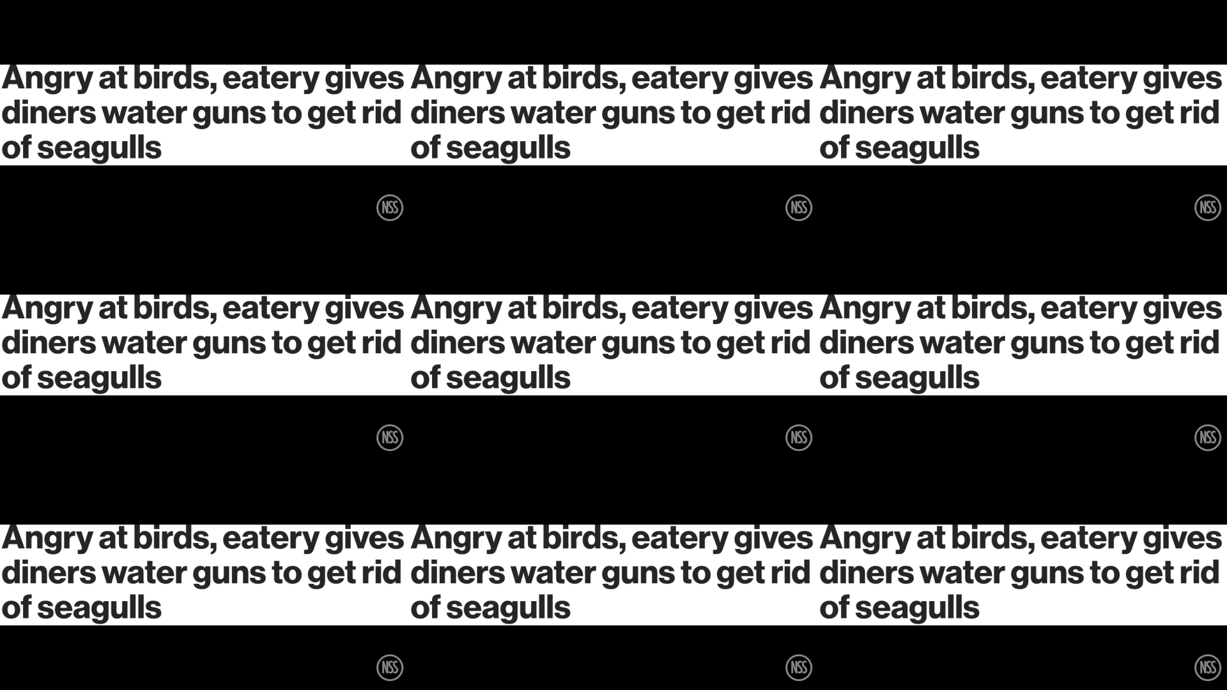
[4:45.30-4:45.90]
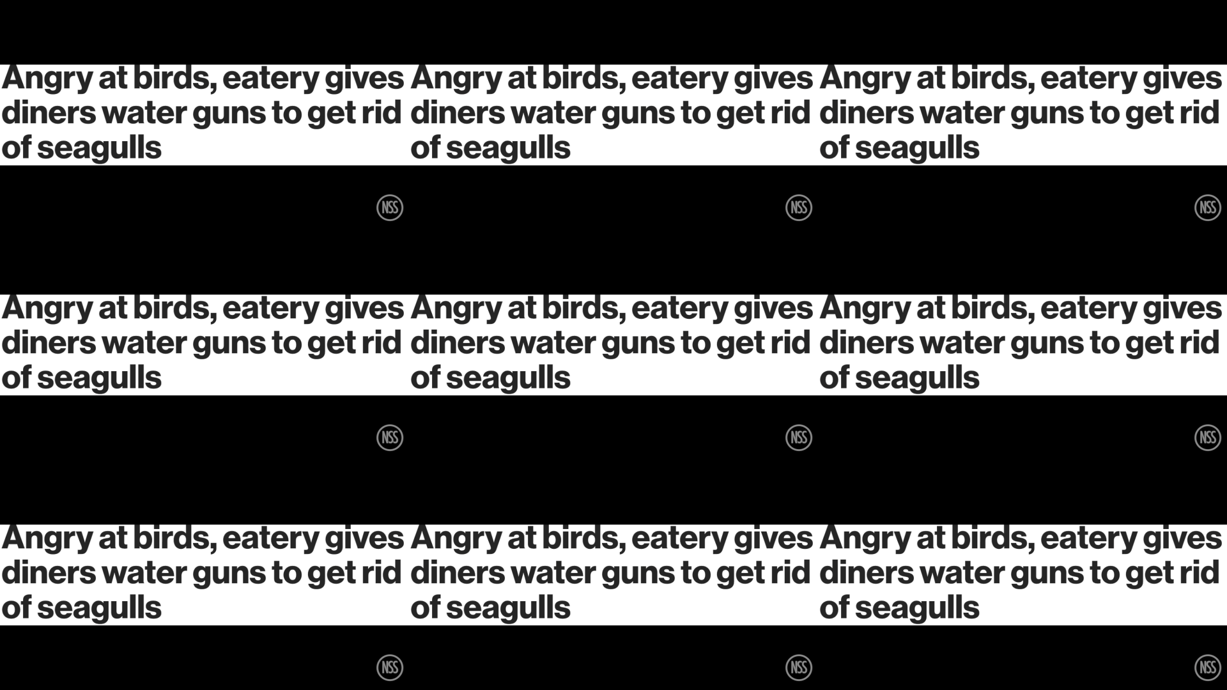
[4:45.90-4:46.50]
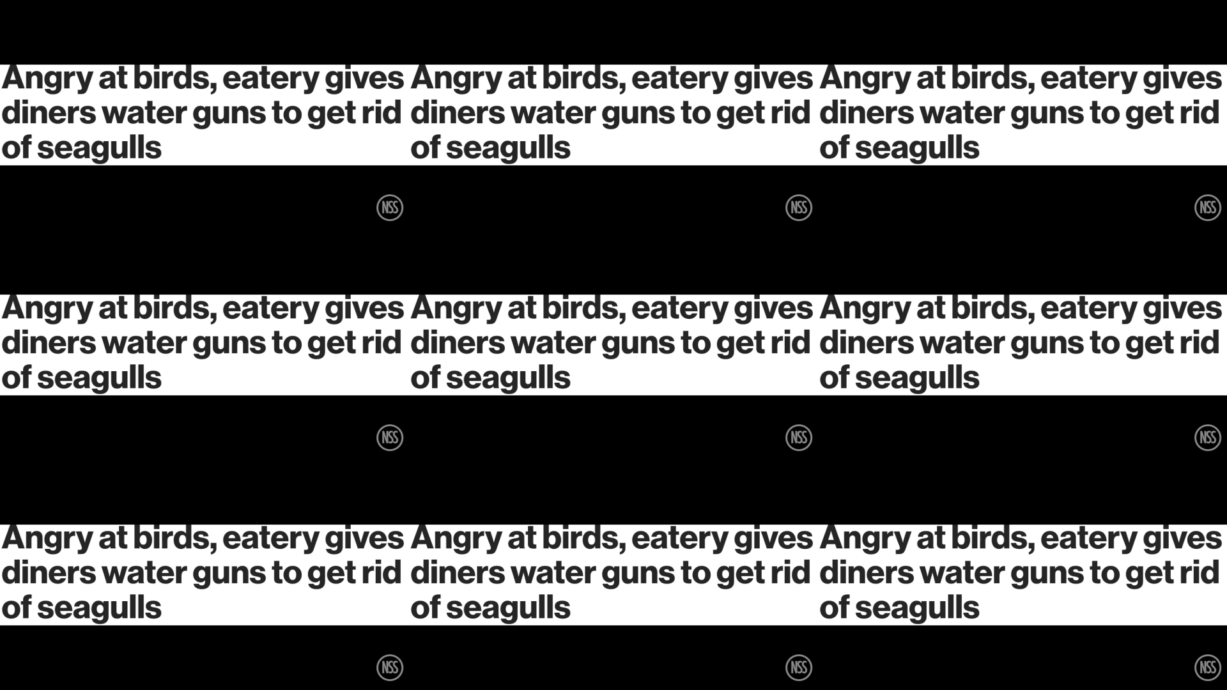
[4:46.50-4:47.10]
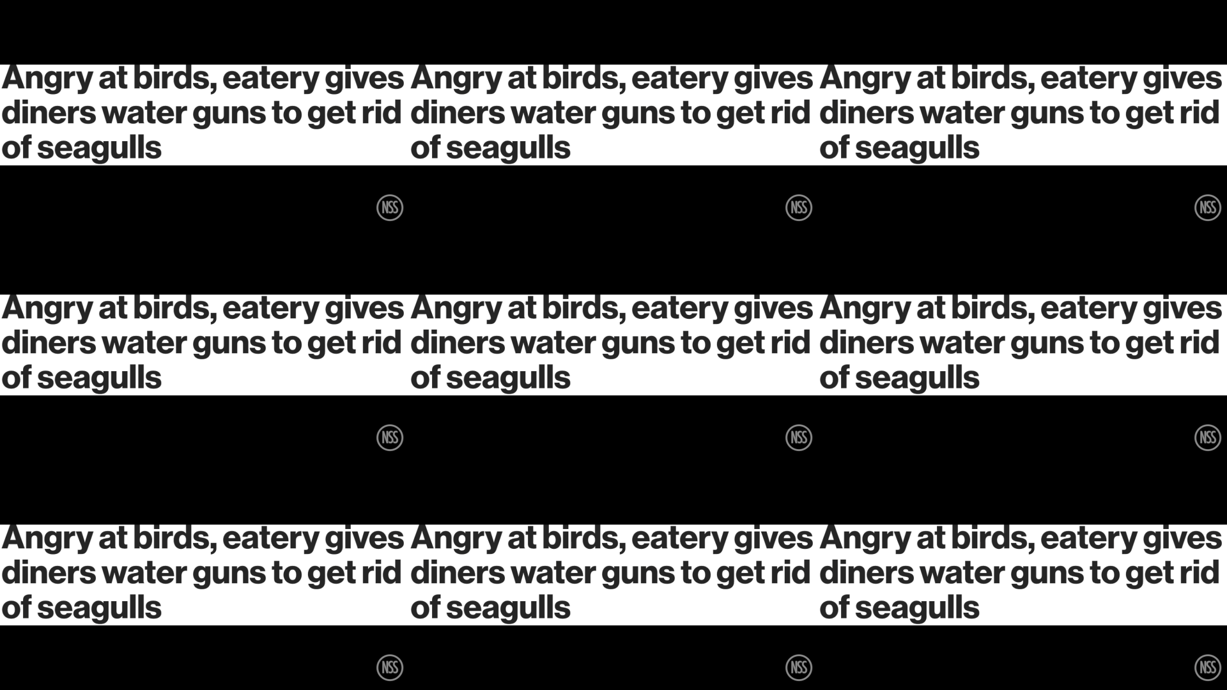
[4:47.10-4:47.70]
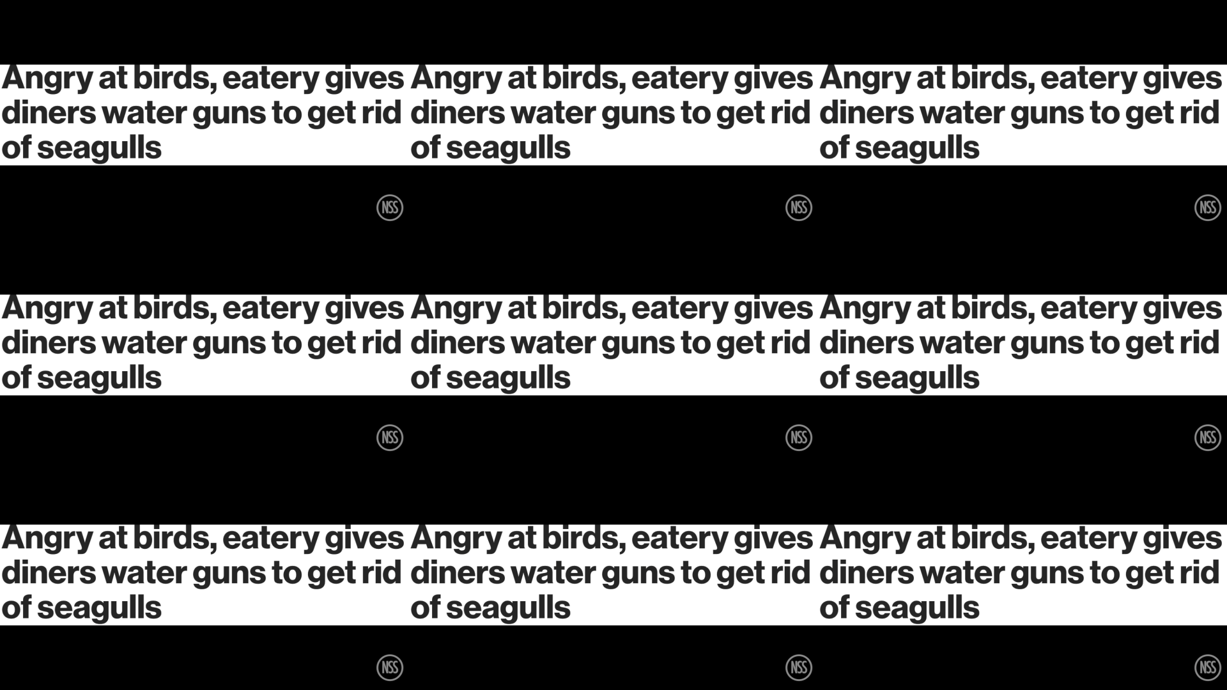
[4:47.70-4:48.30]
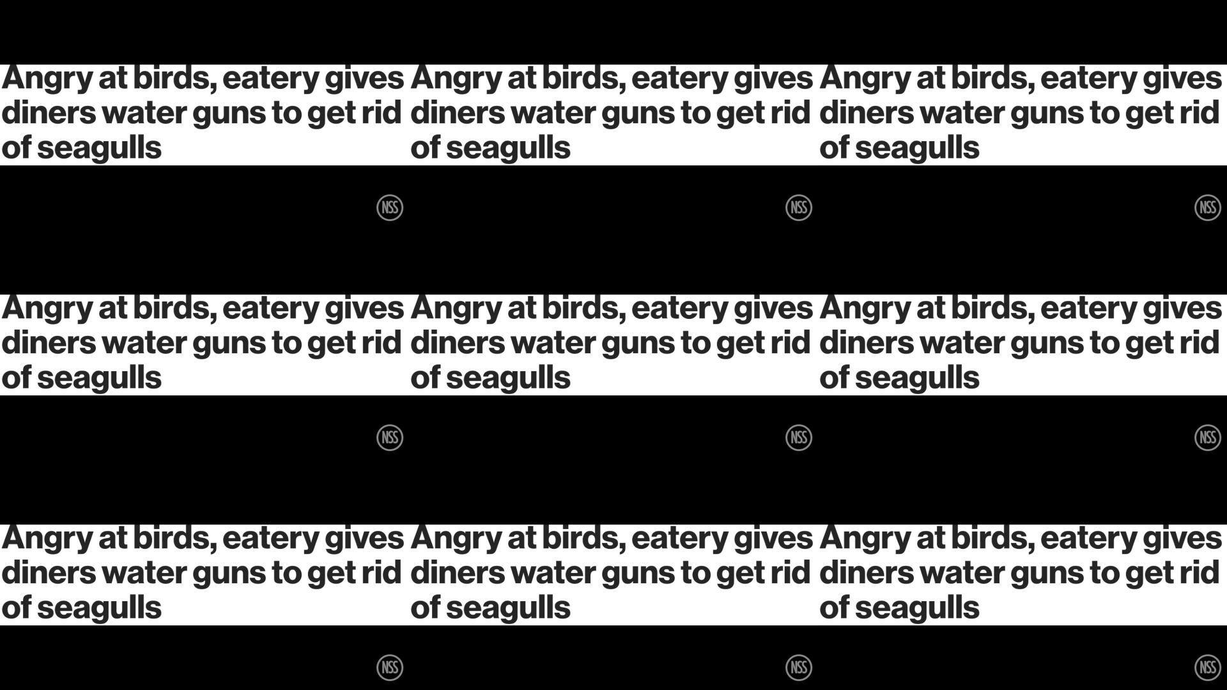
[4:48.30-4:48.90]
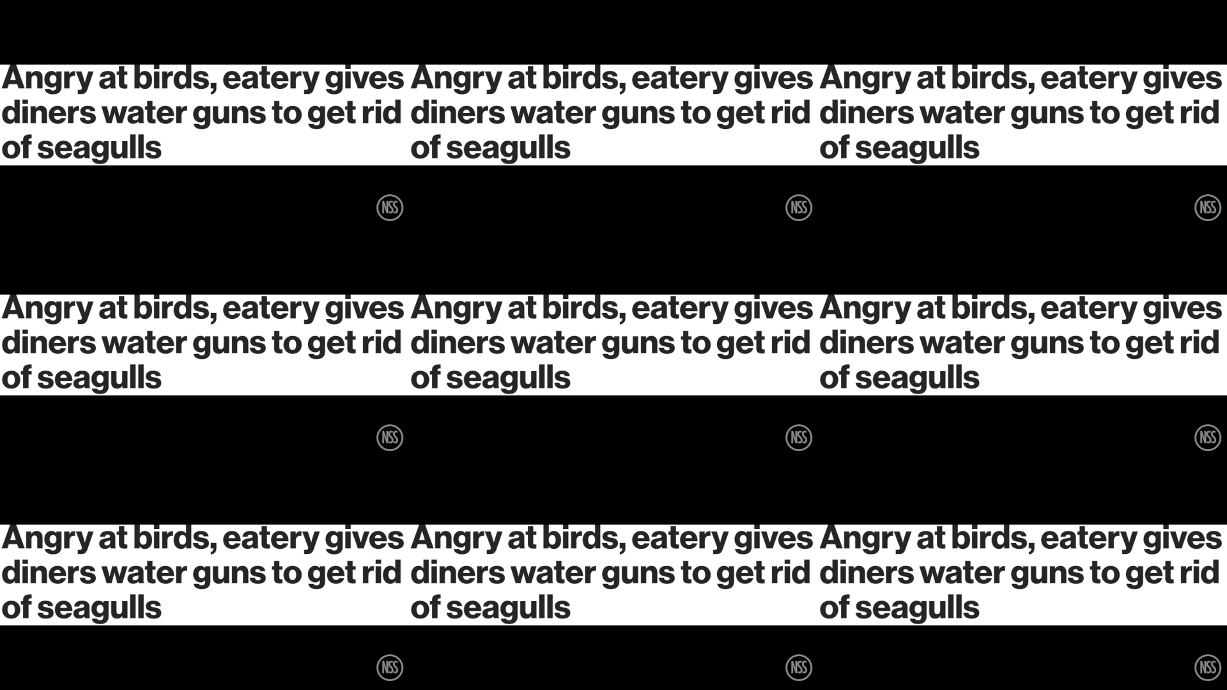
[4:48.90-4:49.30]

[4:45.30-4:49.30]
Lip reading: (no speaker visible)